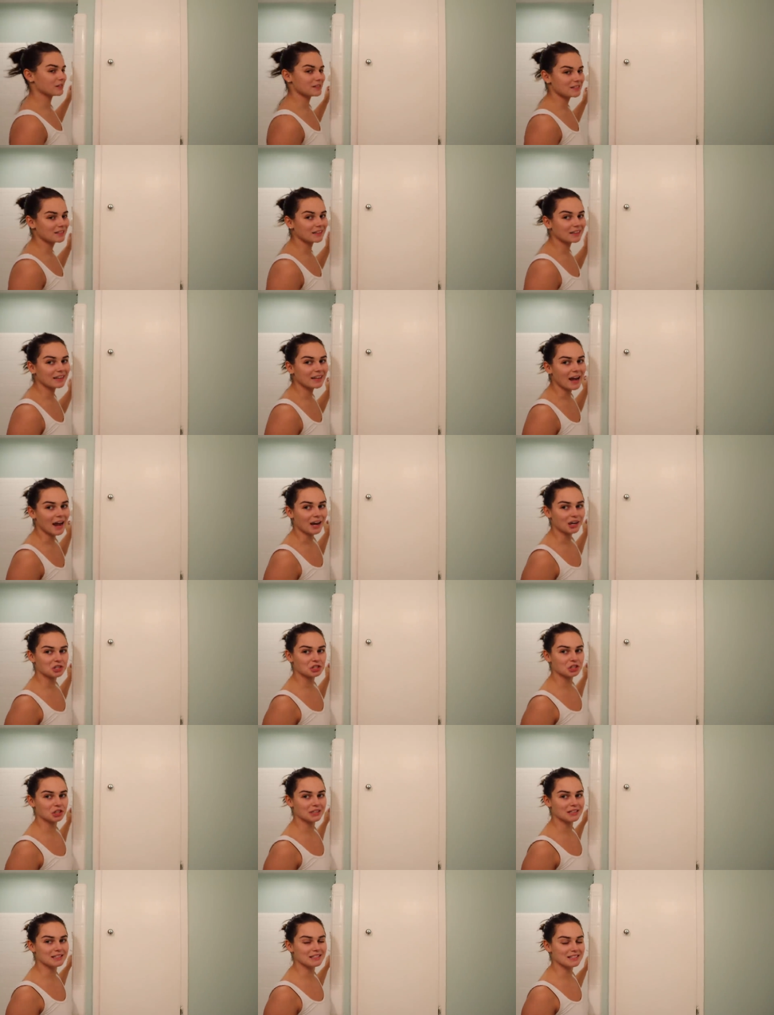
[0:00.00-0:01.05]
recently
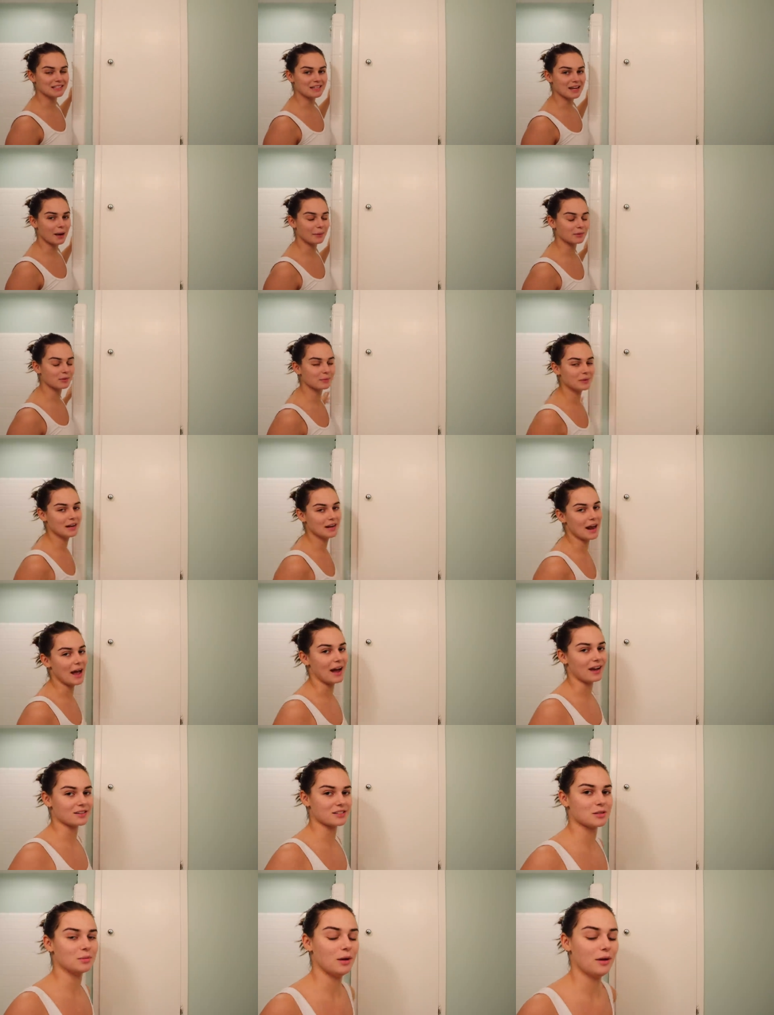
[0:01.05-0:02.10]
actually DM'd me and
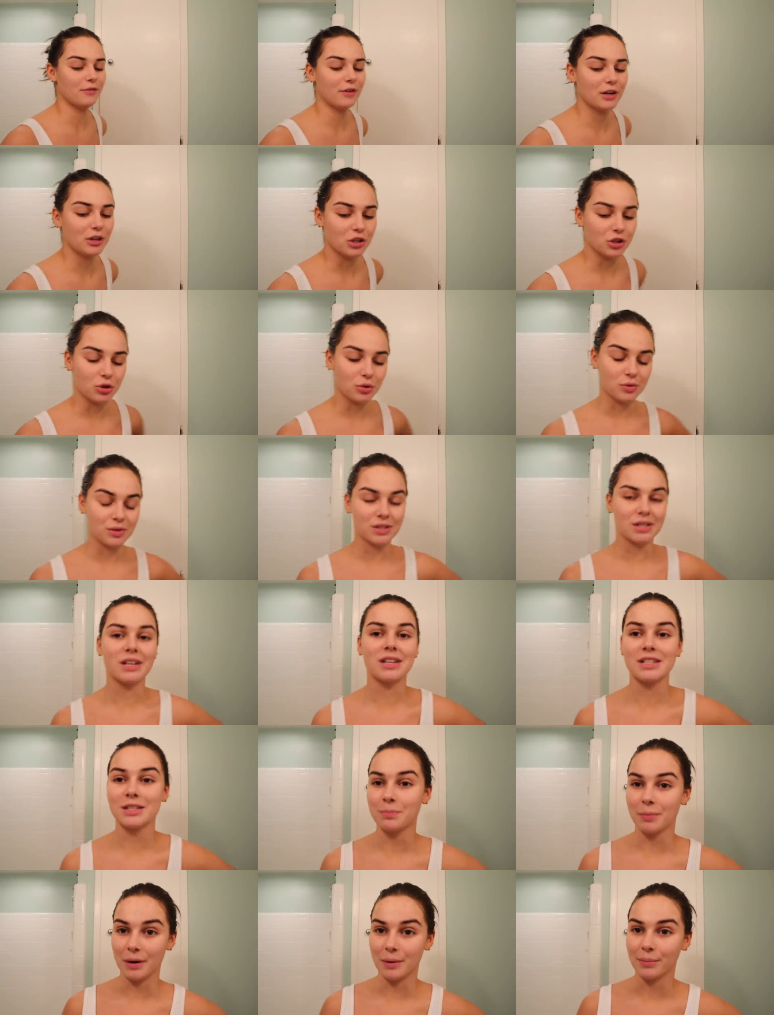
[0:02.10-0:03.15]
asked me if I used a
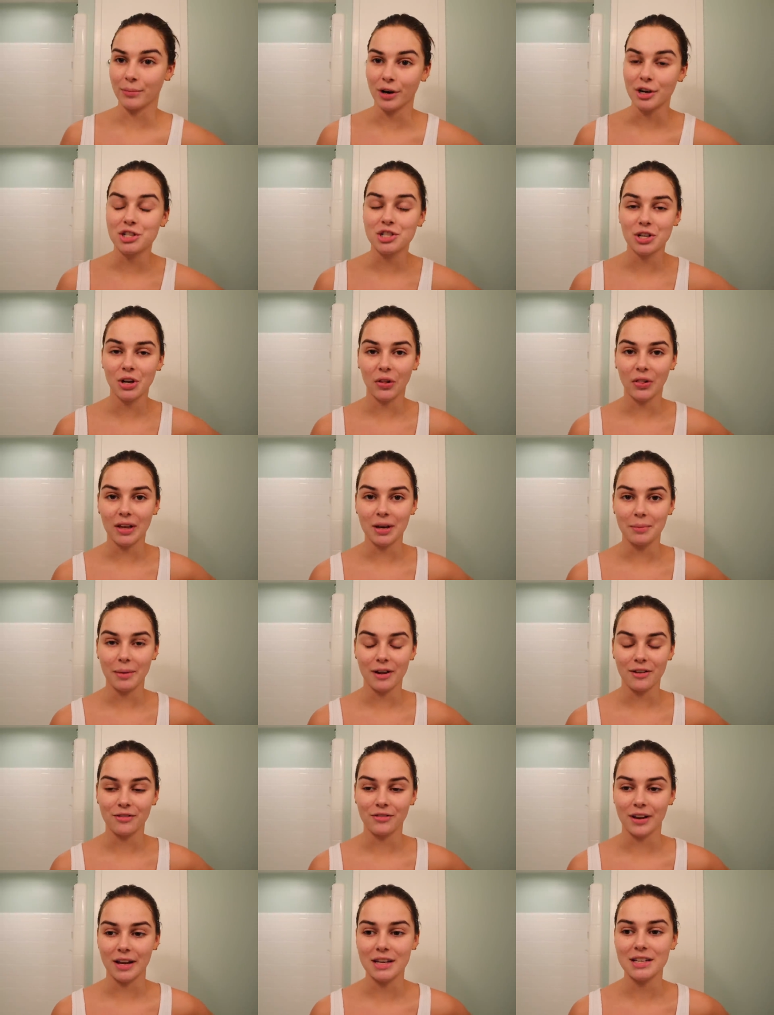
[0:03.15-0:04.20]
spin brush to clean
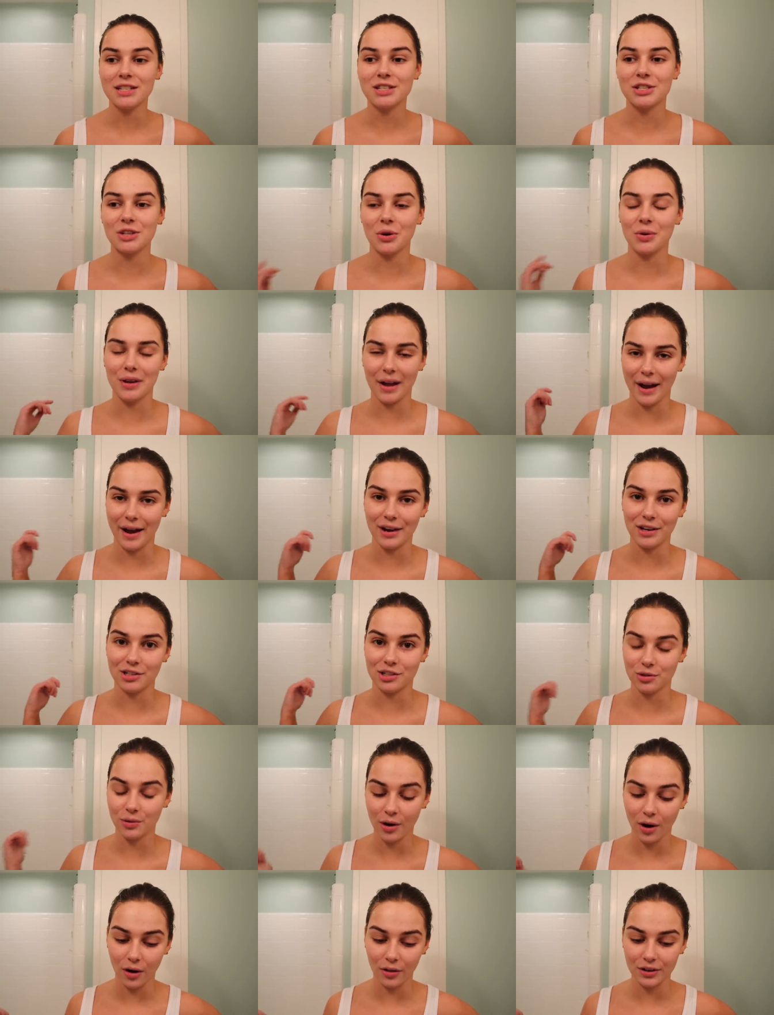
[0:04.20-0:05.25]
my face. So yeah, I
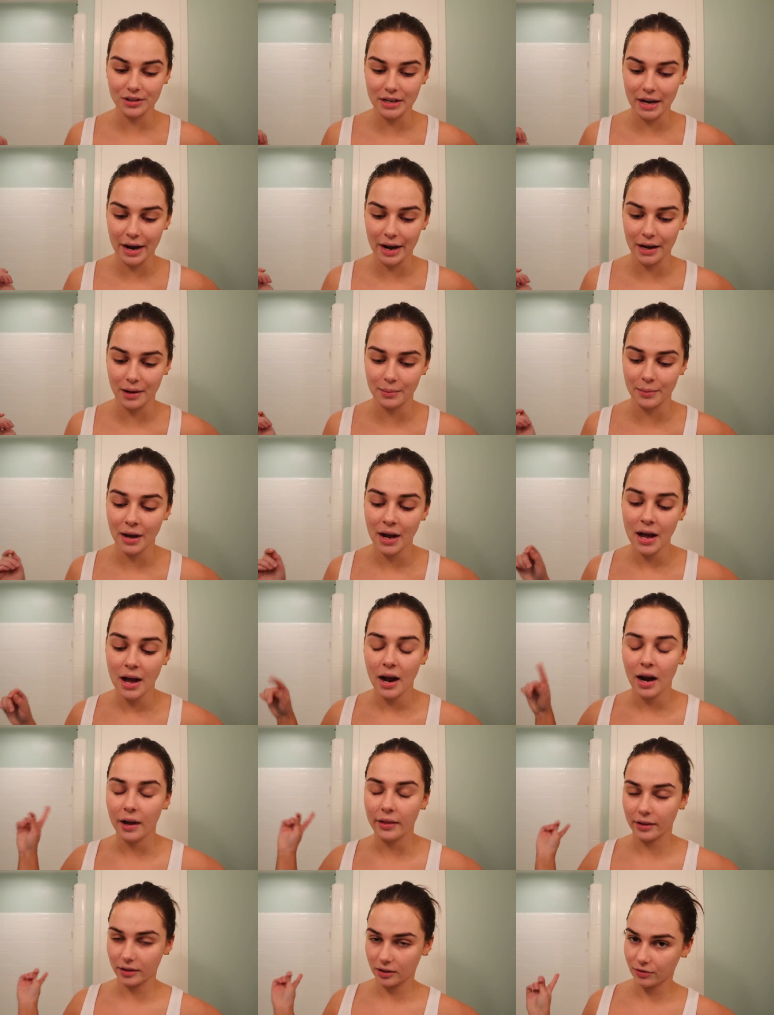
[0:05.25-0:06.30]
do it all the time.
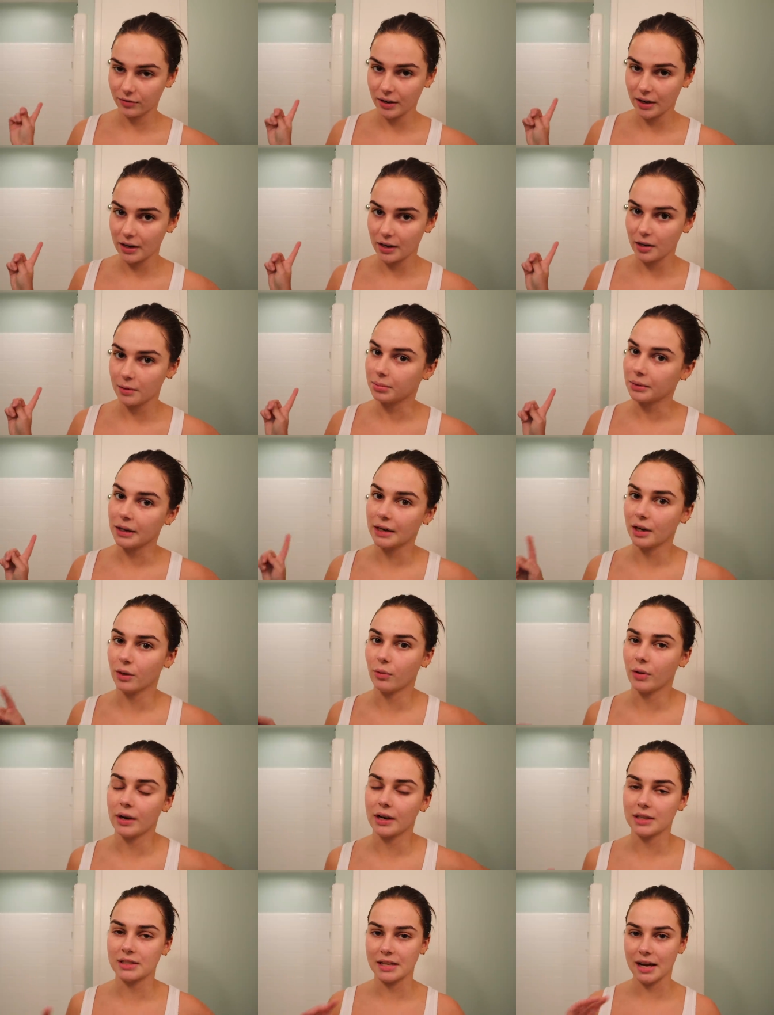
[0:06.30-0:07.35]
I like the Vanity Planet
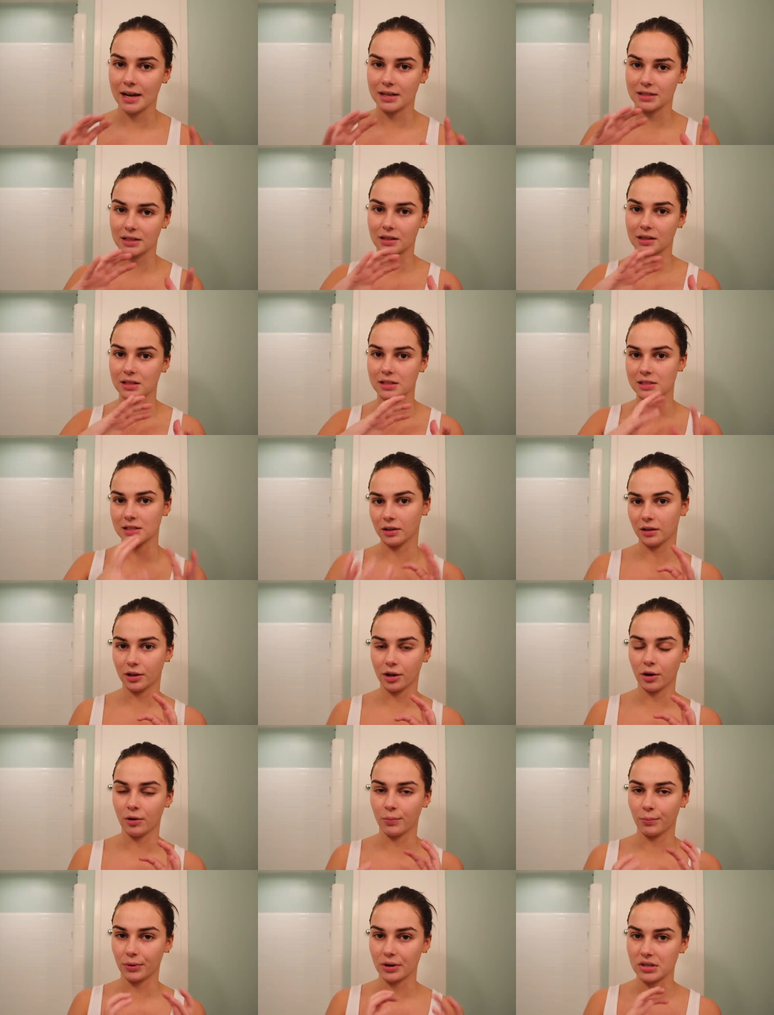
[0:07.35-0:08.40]
one because it has like the
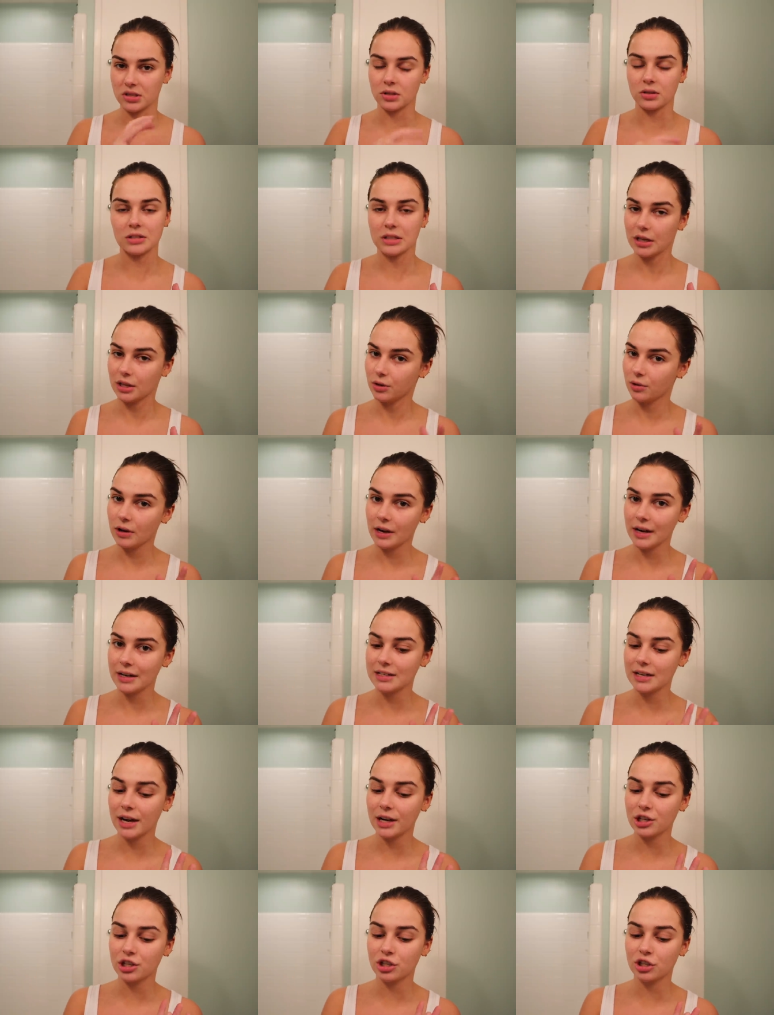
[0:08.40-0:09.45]
silicone bristles that you can
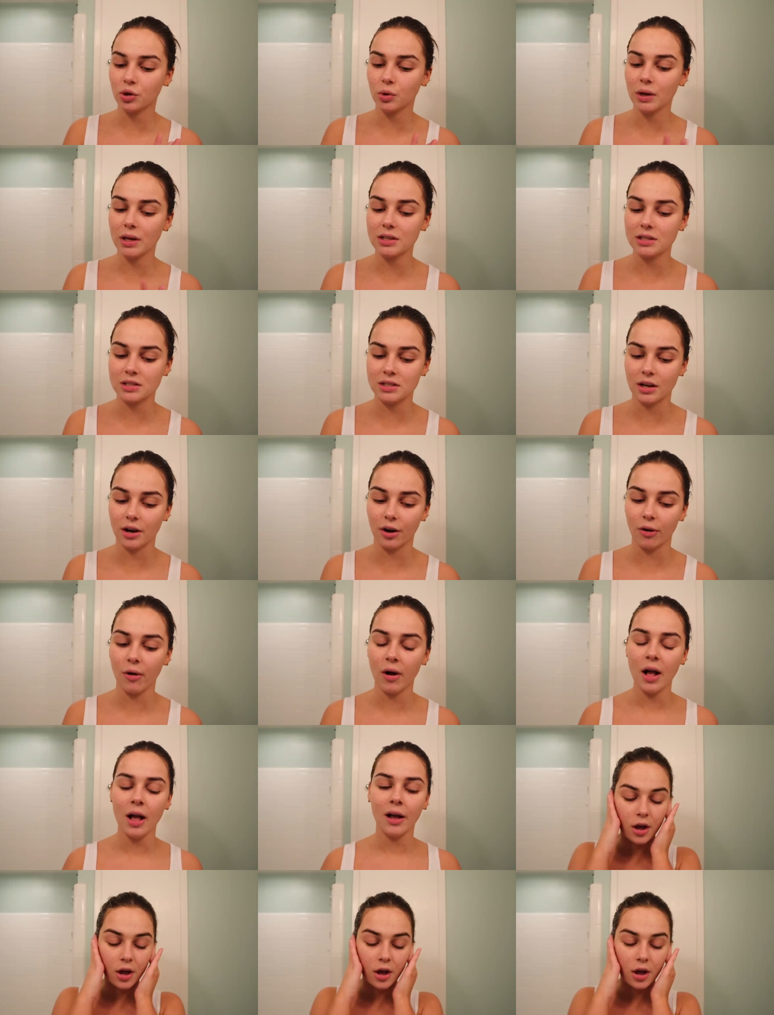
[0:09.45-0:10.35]
attach to it. So